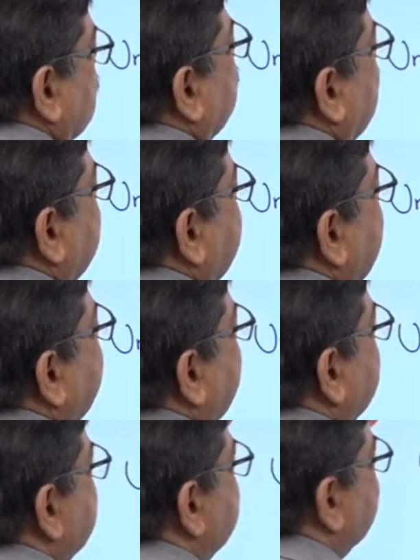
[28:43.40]
Well, 10
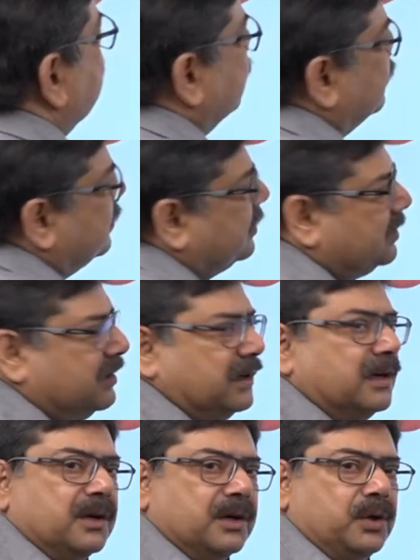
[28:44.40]
times.
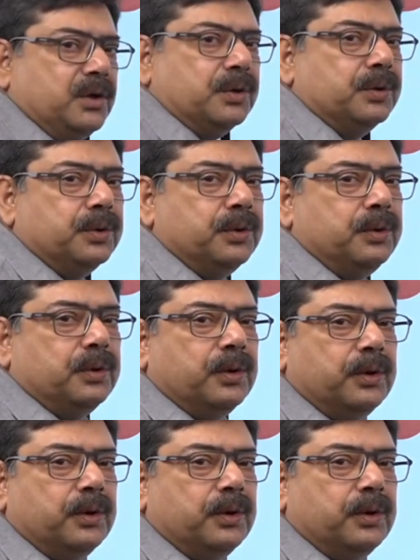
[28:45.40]
2,